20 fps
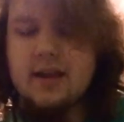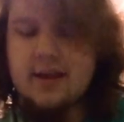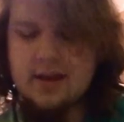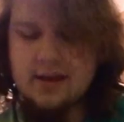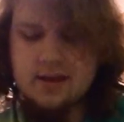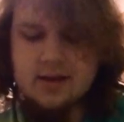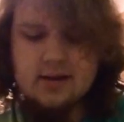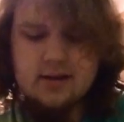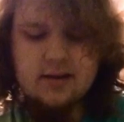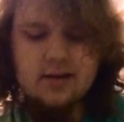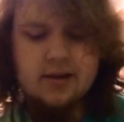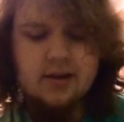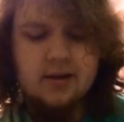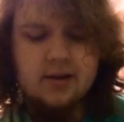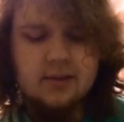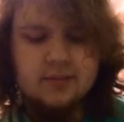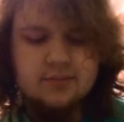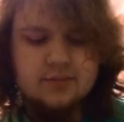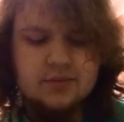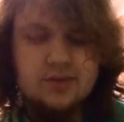and
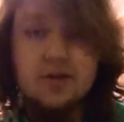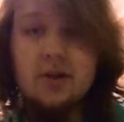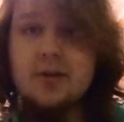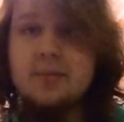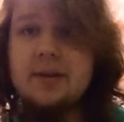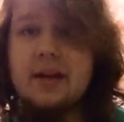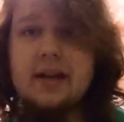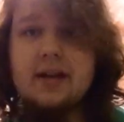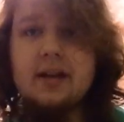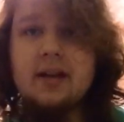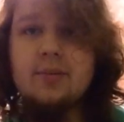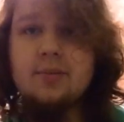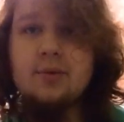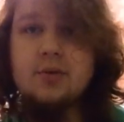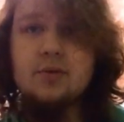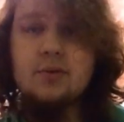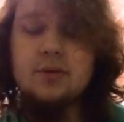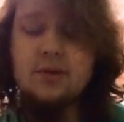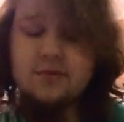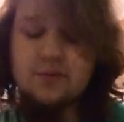started back in
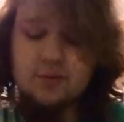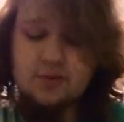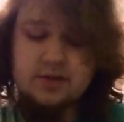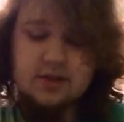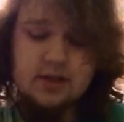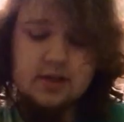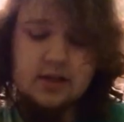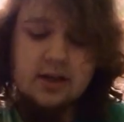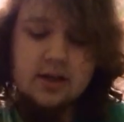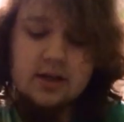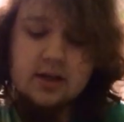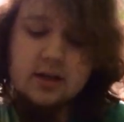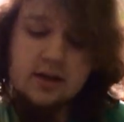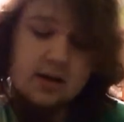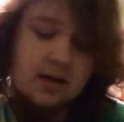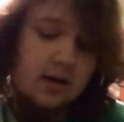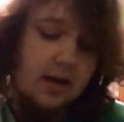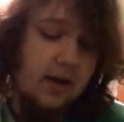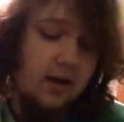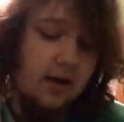April 2014.
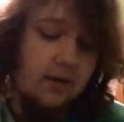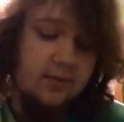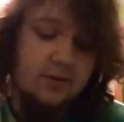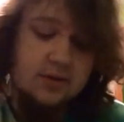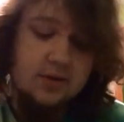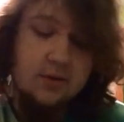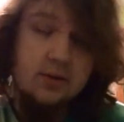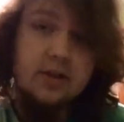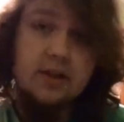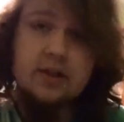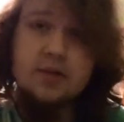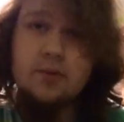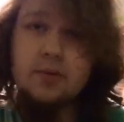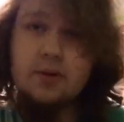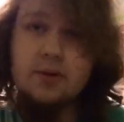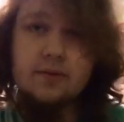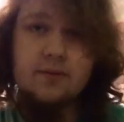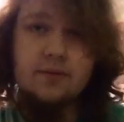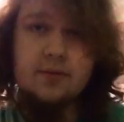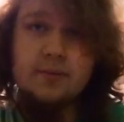And I was doing this
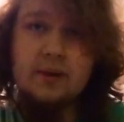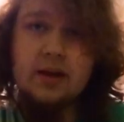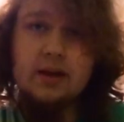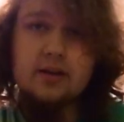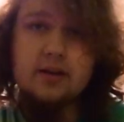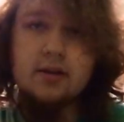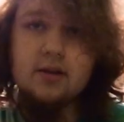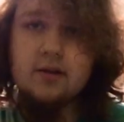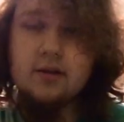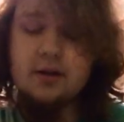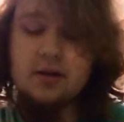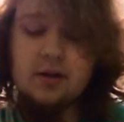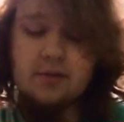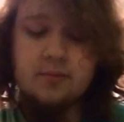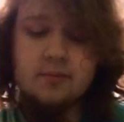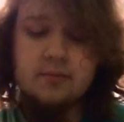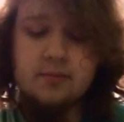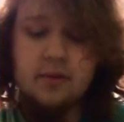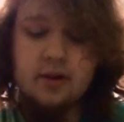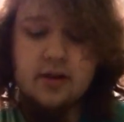one for about a year and a
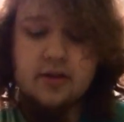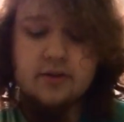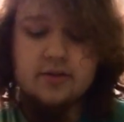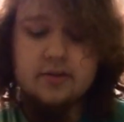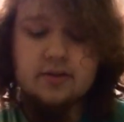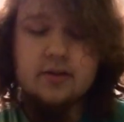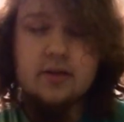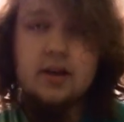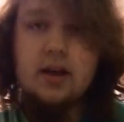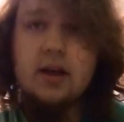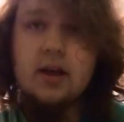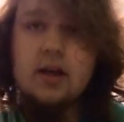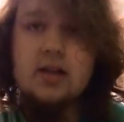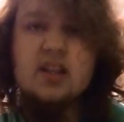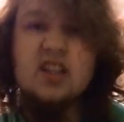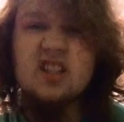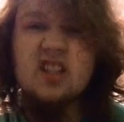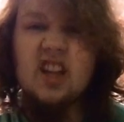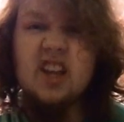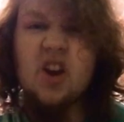couple months,
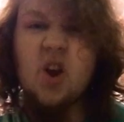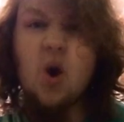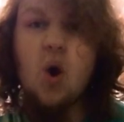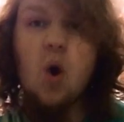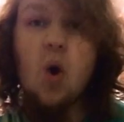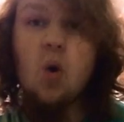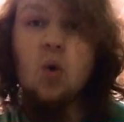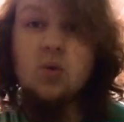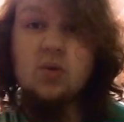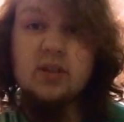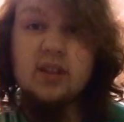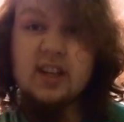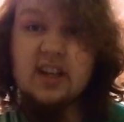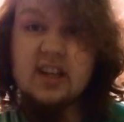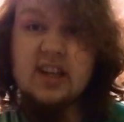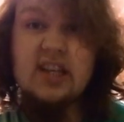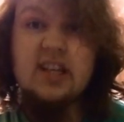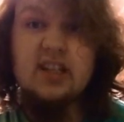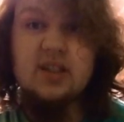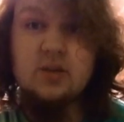just like only
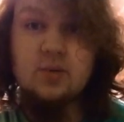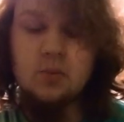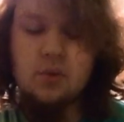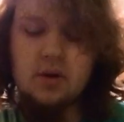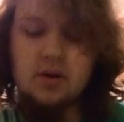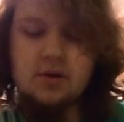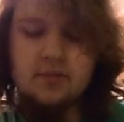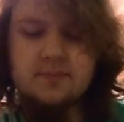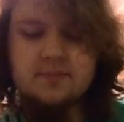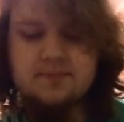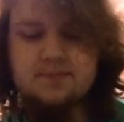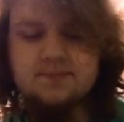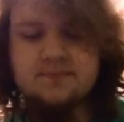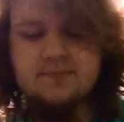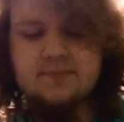this one.